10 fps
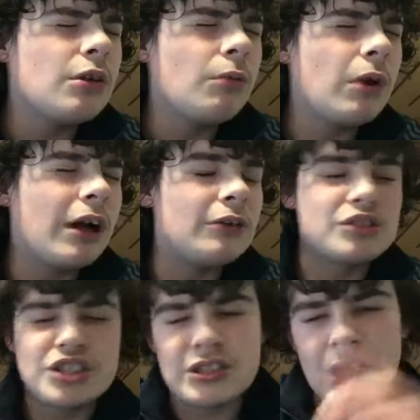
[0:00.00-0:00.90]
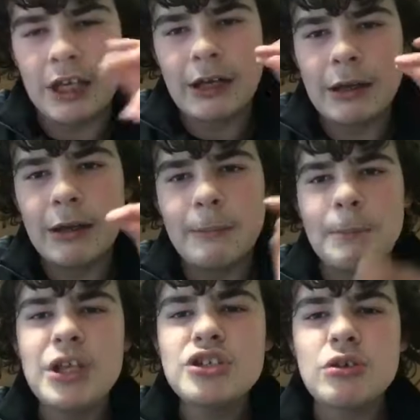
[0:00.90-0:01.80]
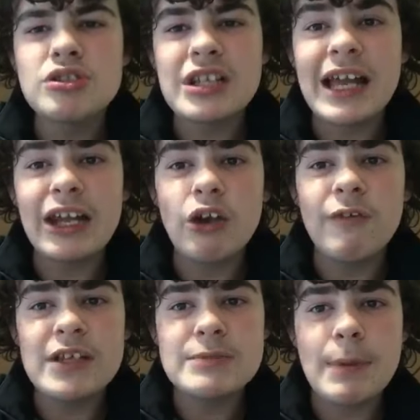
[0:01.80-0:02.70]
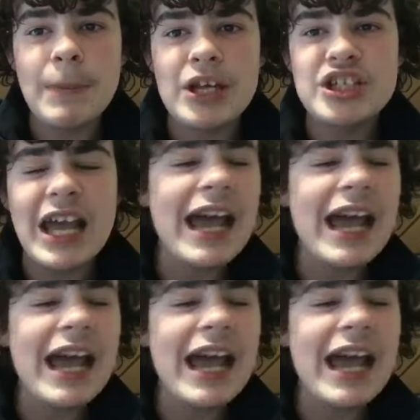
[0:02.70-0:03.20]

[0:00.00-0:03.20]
what else? Um, be sure to like our Facebook page.